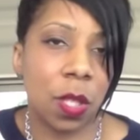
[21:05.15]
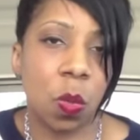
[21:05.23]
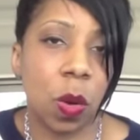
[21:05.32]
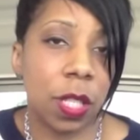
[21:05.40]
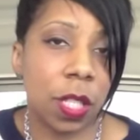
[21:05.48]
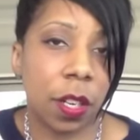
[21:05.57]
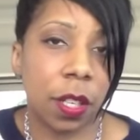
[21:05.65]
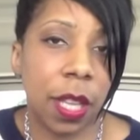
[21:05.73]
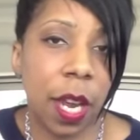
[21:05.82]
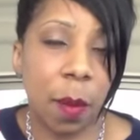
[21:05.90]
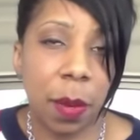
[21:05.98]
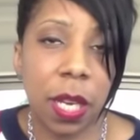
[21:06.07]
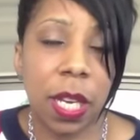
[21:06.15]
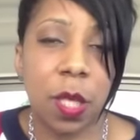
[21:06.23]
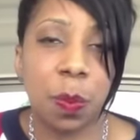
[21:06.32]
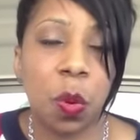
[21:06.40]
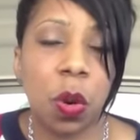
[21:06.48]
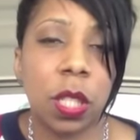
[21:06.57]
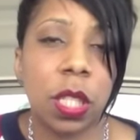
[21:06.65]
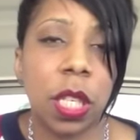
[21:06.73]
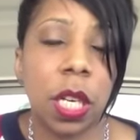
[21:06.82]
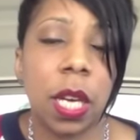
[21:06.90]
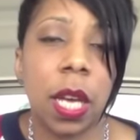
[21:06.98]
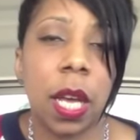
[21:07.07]
the ones that are there, because
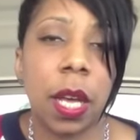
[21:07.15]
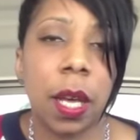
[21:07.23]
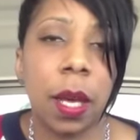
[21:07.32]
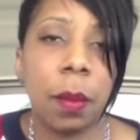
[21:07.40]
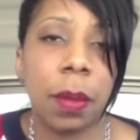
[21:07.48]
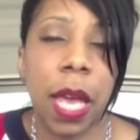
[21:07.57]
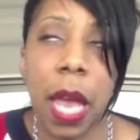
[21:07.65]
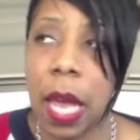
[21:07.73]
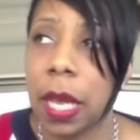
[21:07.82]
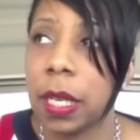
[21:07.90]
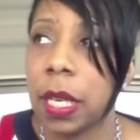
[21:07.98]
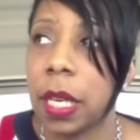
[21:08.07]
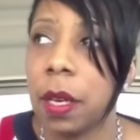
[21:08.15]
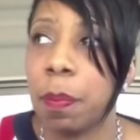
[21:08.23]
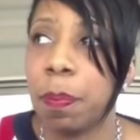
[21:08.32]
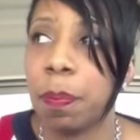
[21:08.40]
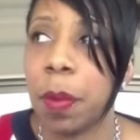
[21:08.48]
Portia, Candy,